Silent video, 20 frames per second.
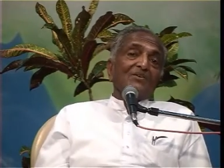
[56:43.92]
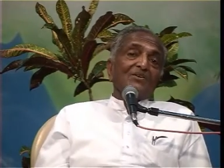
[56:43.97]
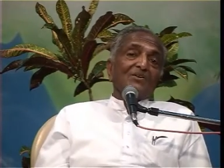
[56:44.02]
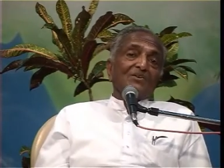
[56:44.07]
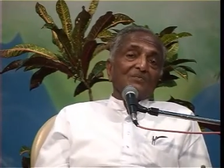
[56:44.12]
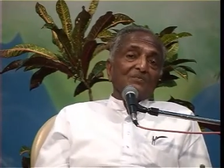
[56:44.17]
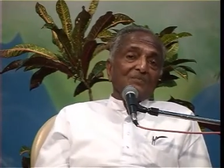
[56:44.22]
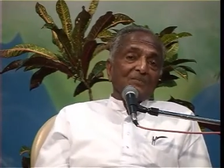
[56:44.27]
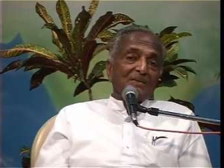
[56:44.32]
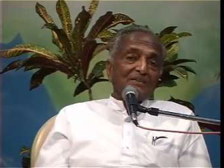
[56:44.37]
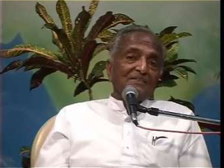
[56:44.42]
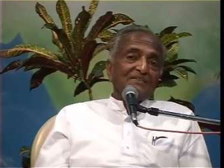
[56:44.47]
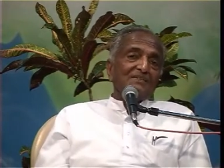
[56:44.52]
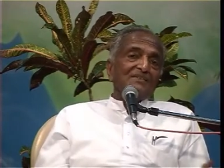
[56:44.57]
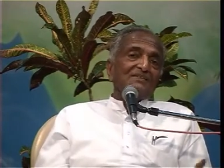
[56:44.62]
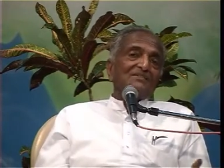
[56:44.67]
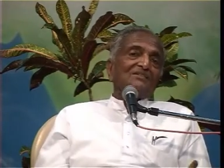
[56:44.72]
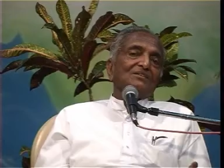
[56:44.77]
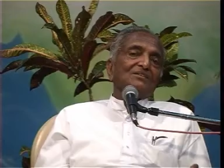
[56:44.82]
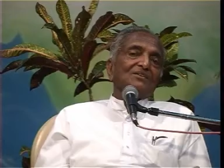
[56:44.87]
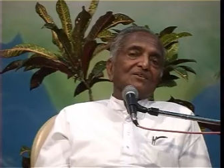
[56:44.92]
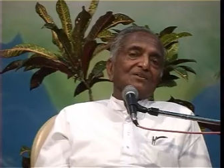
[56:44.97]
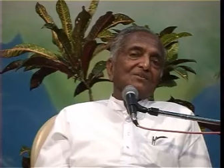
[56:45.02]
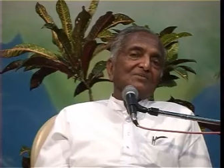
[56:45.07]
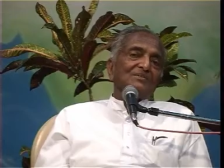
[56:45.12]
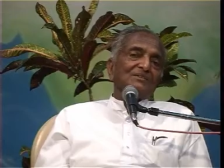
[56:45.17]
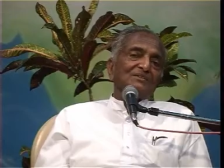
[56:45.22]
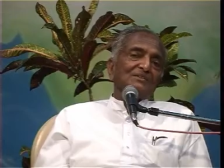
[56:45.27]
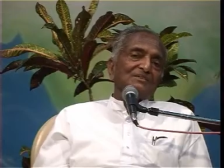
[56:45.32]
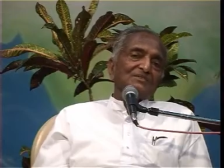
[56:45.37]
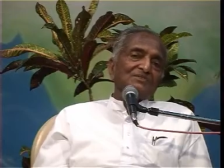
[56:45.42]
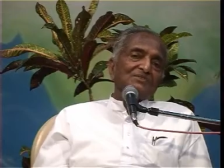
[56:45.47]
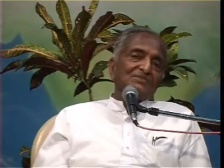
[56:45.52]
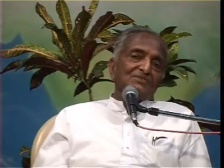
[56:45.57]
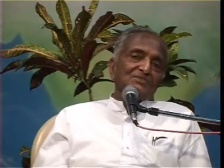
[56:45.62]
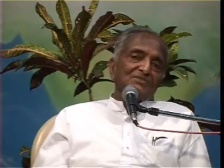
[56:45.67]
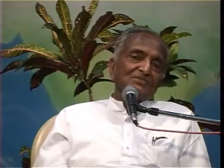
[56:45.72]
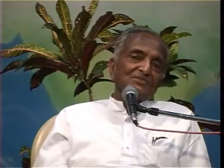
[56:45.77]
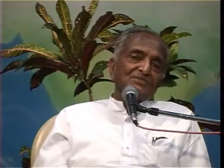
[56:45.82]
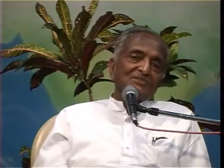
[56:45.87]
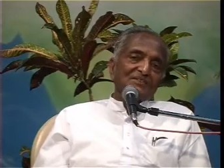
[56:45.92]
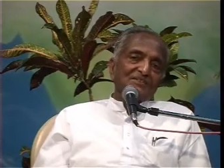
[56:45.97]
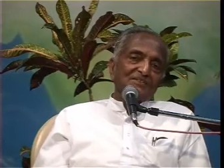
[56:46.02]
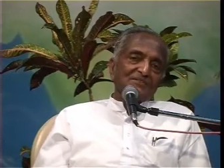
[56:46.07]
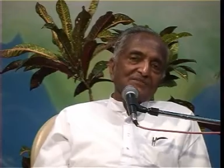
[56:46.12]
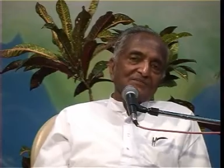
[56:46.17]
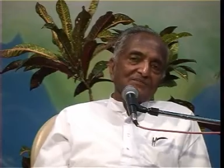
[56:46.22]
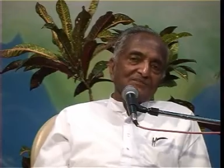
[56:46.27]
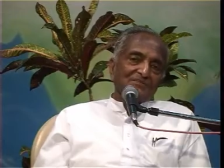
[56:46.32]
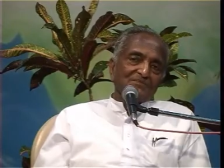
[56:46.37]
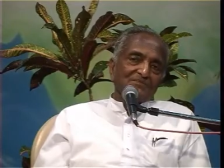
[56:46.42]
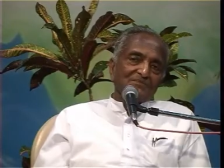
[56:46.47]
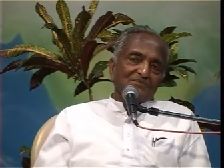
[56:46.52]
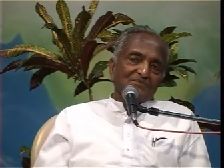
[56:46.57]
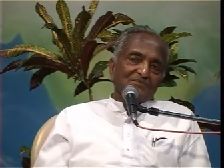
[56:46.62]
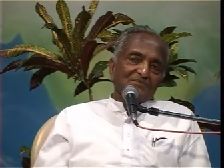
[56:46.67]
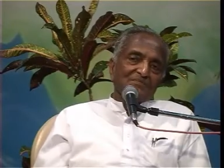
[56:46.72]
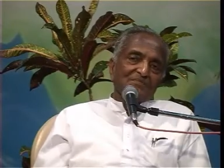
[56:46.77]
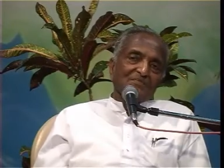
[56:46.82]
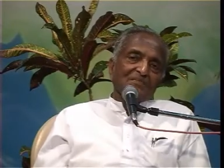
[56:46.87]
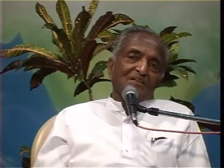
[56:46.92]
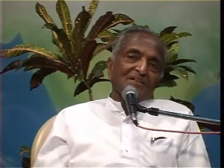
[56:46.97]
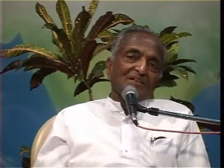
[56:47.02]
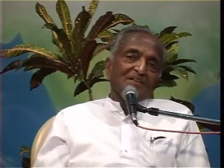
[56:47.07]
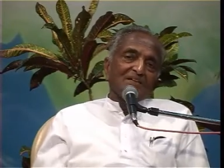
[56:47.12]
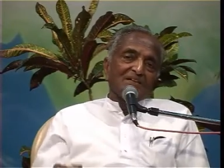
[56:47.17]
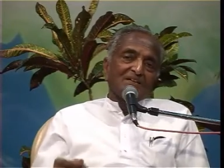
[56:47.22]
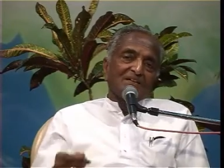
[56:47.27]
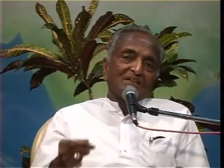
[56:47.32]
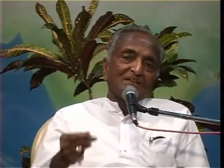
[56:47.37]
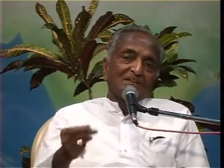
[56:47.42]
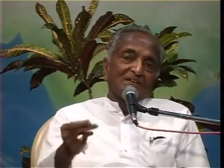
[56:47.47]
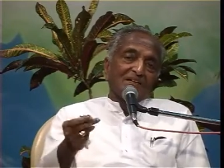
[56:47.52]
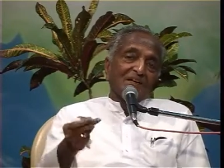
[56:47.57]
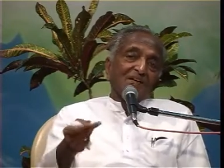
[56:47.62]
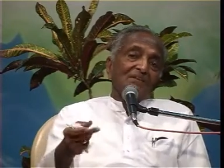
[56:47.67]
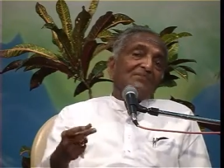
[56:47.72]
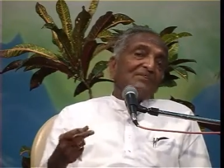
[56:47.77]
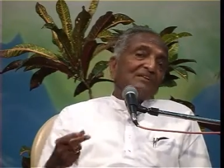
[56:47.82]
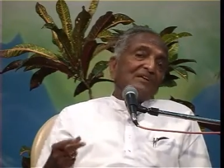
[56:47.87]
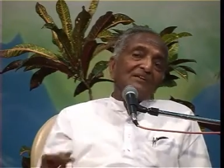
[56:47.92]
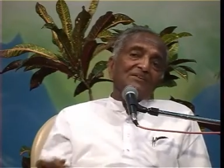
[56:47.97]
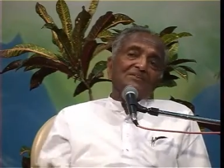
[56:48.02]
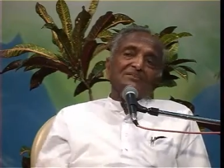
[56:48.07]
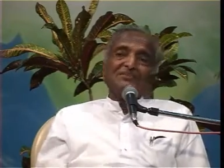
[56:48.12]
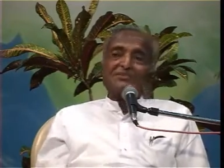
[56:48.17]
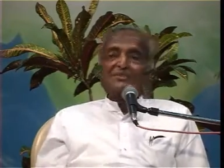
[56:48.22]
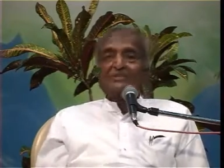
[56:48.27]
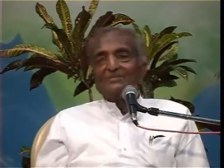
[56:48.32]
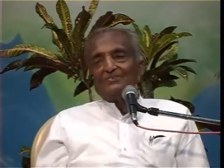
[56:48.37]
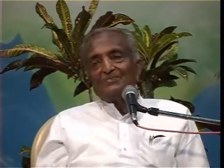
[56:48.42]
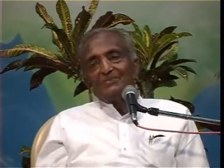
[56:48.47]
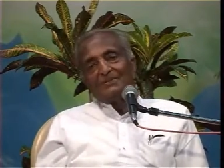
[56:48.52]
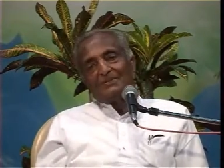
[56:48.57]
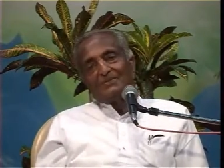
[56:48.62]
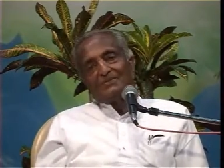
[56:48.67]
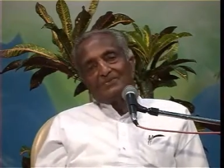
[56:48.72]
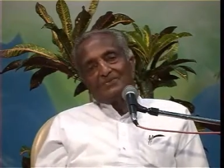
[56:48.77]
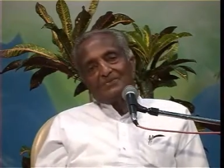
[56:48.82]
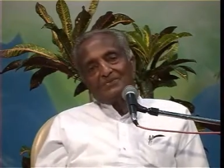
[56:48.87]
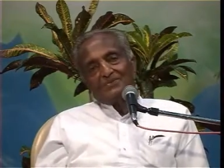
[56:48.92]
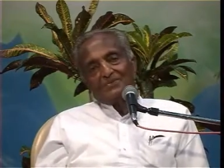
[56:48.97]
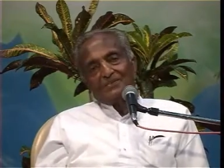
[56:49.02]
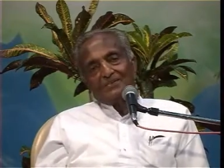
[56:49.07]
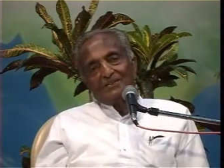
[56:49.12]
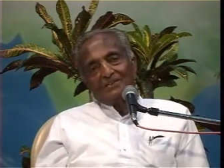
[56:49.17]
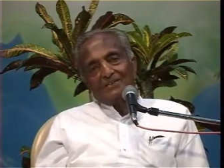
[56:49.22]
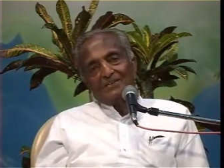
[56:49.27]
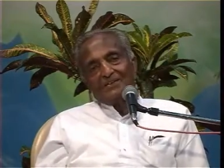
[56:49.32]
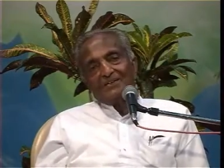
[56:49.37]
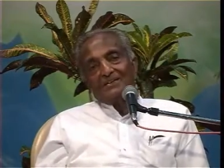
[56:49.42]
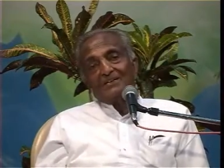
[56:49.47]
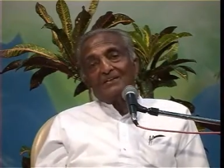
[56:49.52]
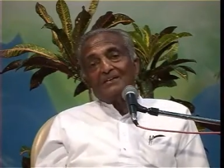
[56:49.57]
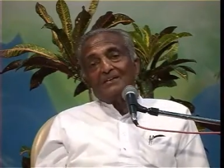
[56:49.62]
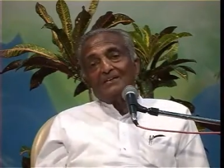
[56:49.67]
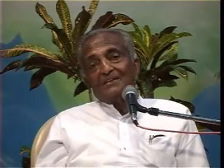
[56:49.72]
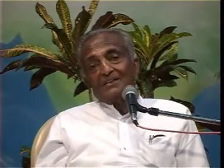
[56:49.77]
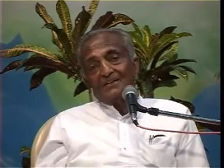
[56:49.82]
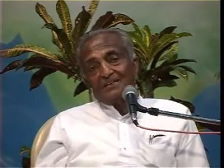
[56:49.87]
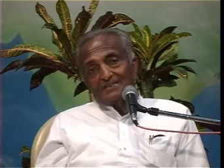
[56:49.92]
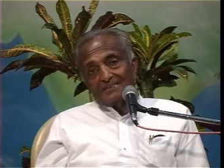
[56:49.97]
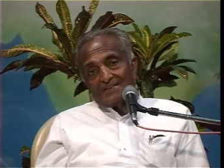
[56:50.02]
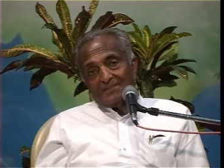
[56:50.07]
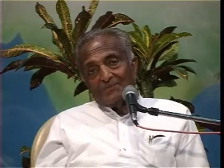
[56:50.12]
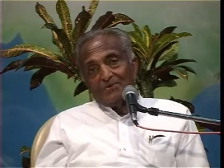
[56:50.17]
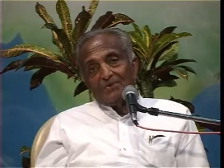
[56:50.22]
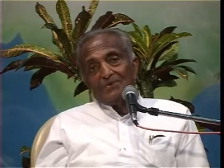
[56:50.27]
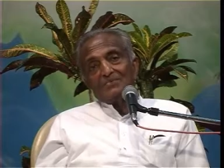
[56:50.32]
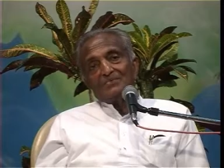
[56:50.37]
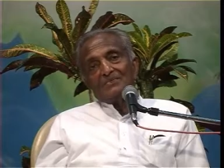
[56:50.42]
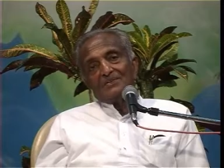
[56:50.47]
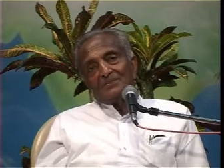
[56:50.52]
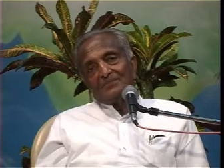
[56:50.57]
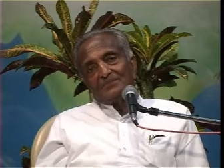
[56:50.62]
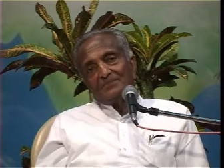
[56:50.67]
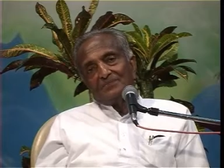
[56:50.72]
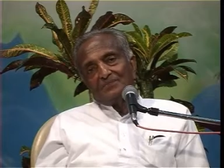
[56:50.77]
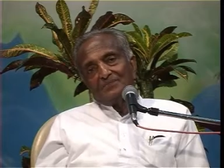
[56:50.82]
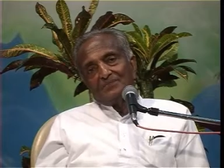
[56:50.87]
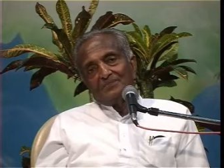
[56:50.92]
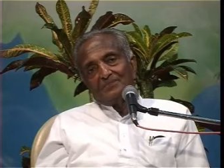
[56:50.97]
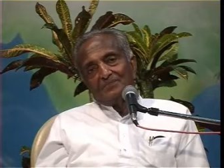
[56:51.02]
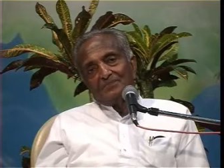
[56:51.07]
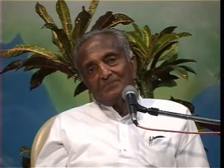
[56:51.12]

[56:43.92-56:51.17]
or basics of this institution. I have tried to explain you some of them.